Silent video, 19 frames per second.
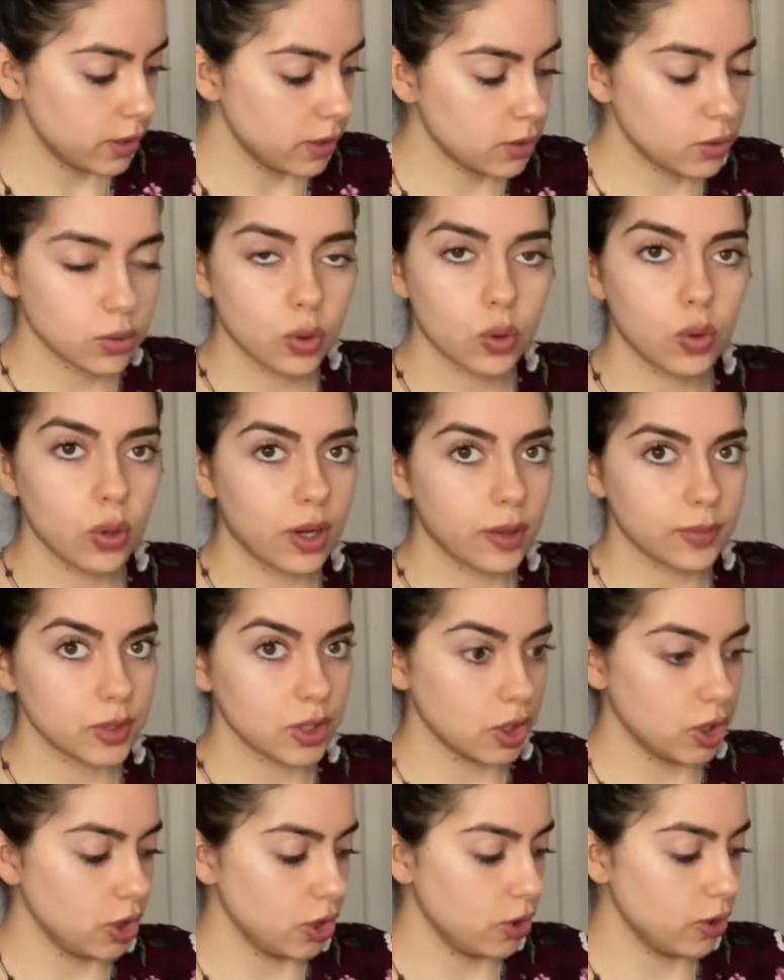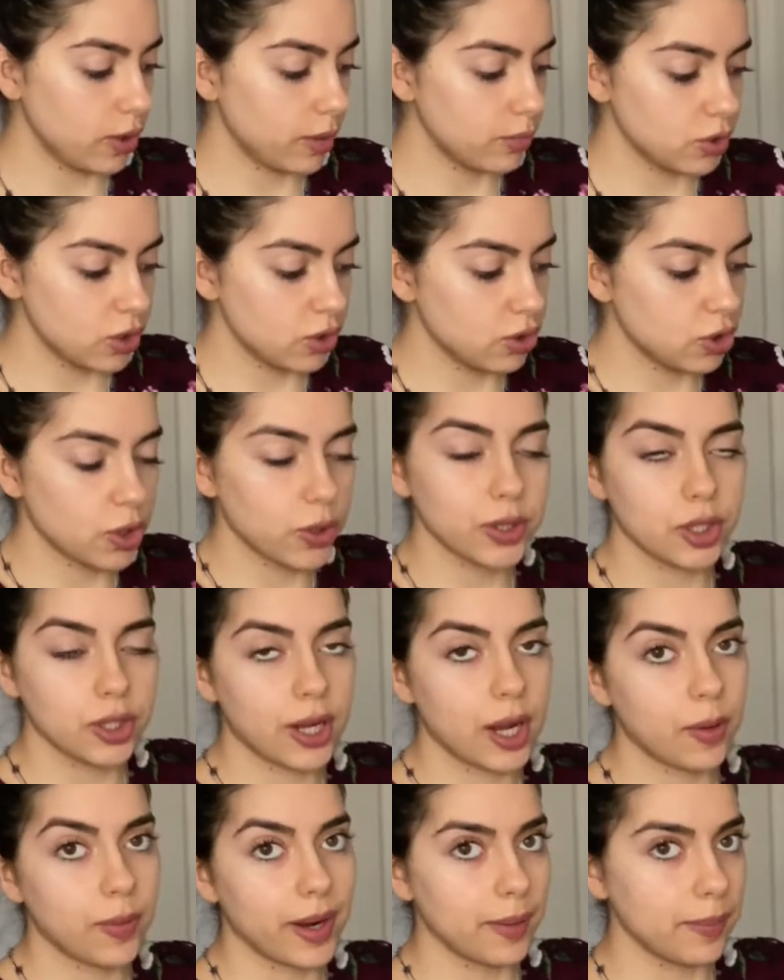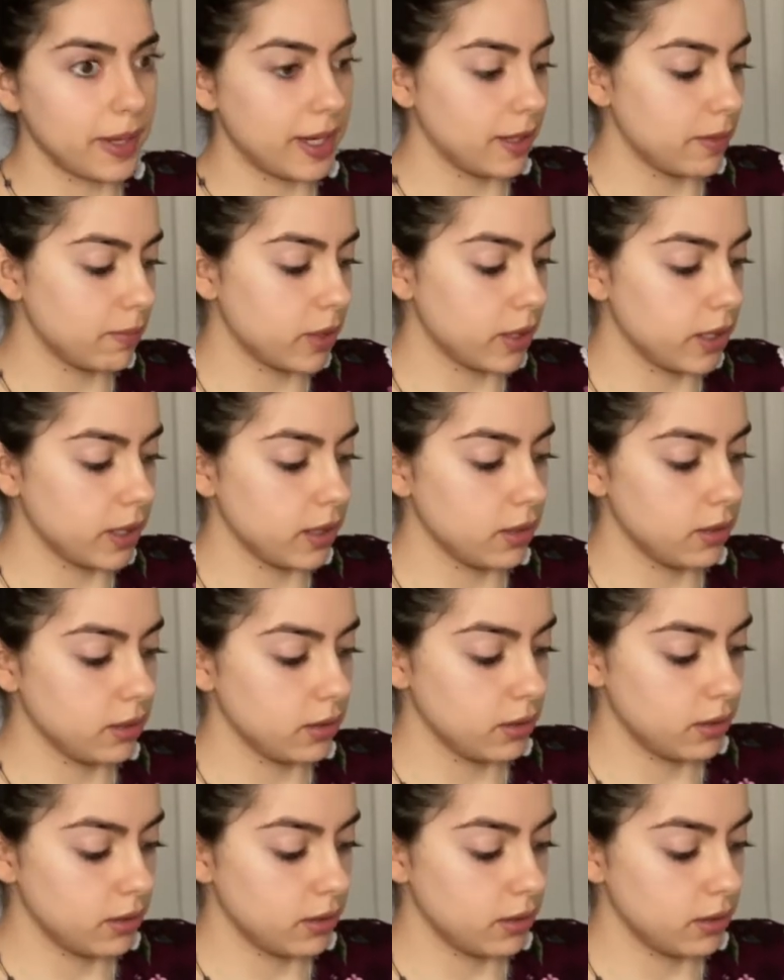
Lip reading: It's all up to you. I'm just showing you how I make mine.